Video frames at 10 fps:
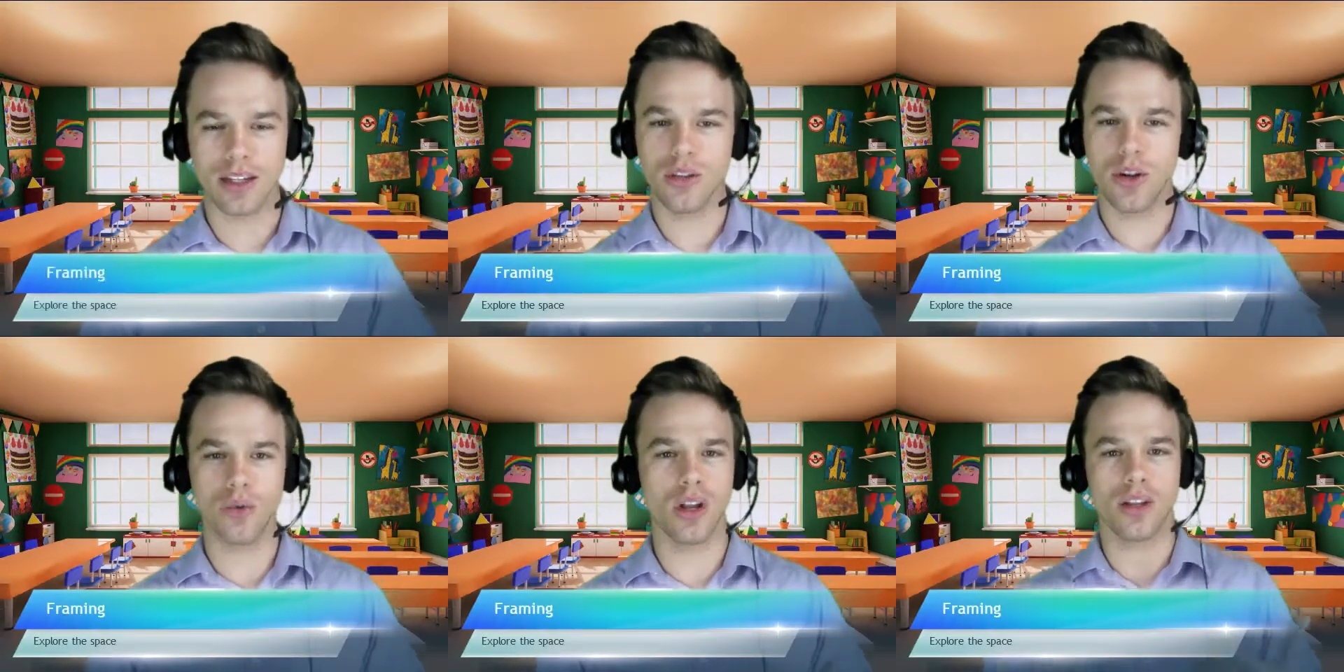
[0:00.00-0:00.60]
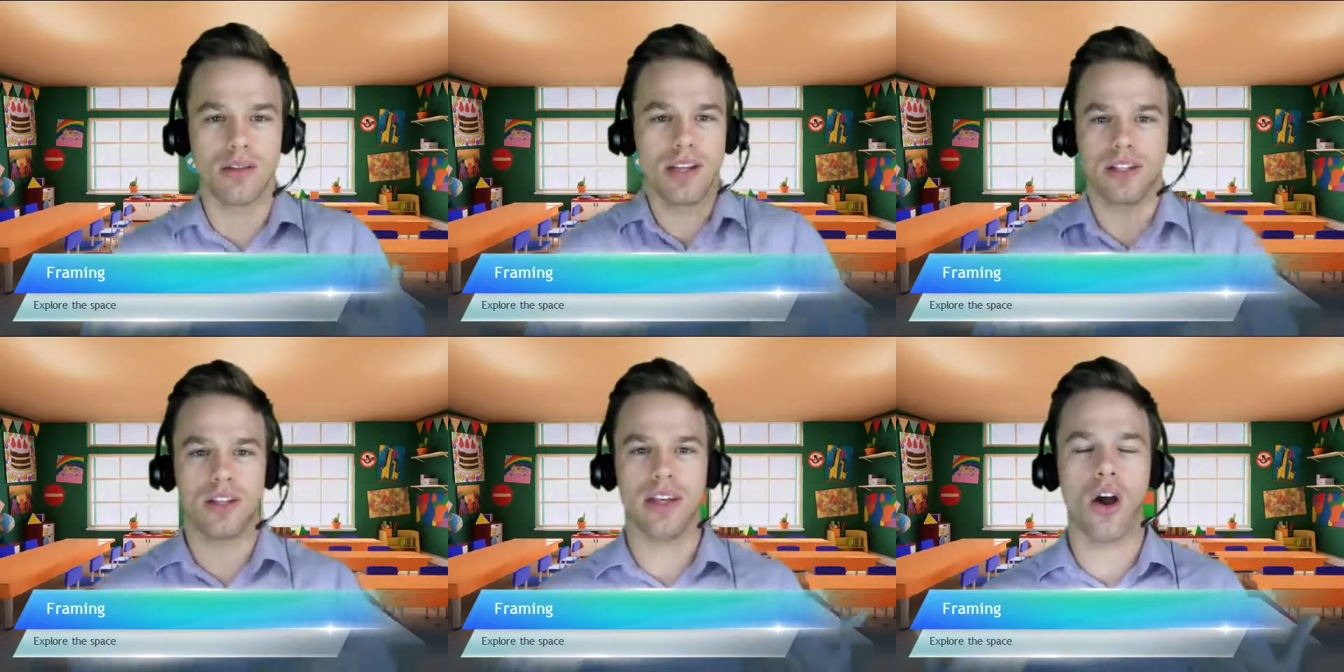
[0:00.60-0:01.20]
You don't
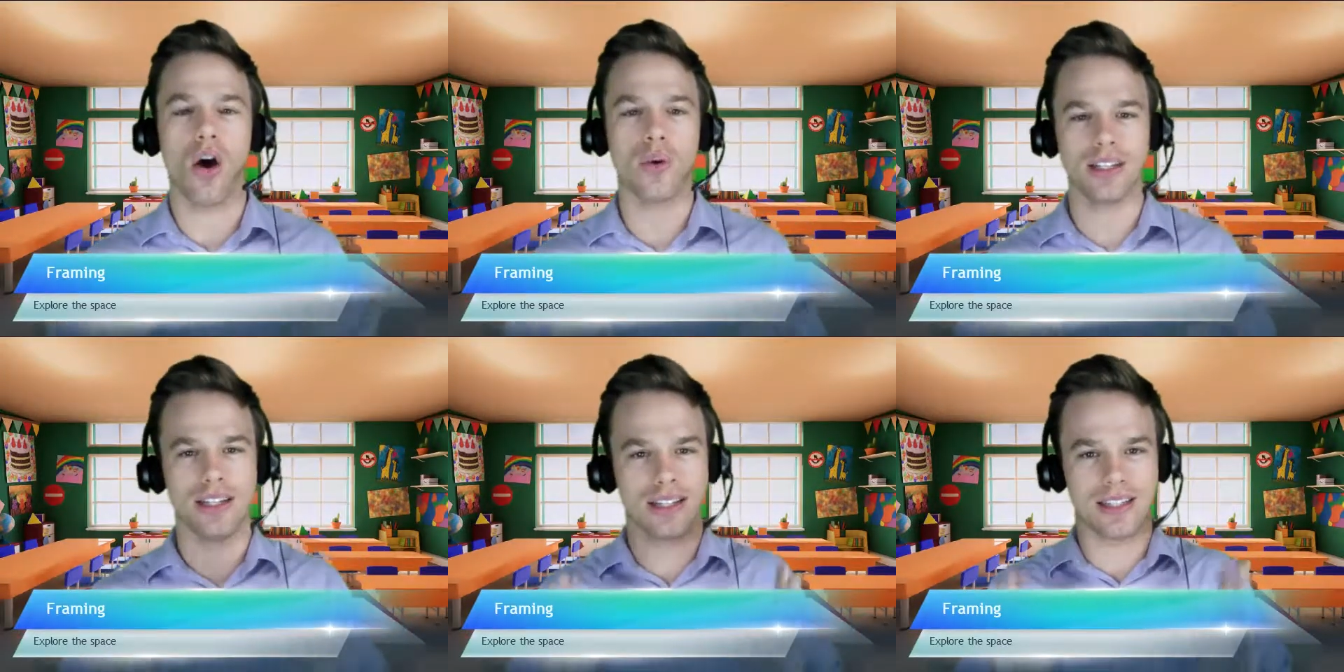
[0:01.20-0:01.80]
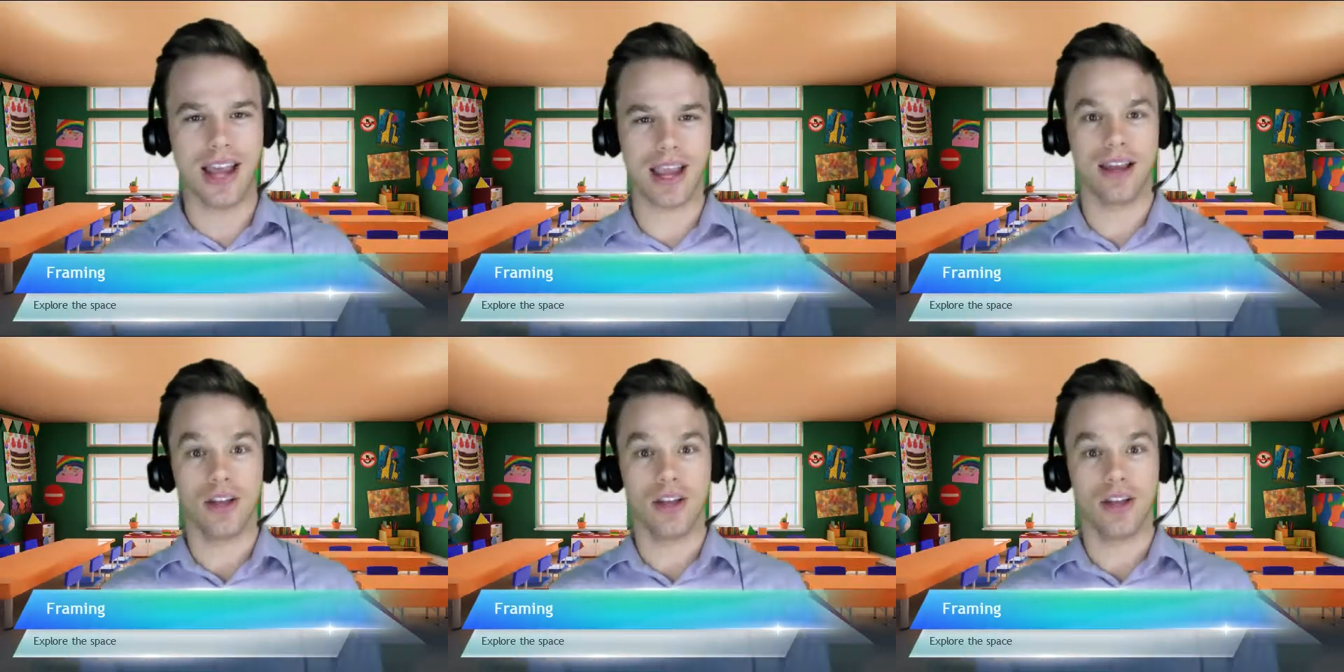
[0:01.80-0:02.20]
necessarily always need to stay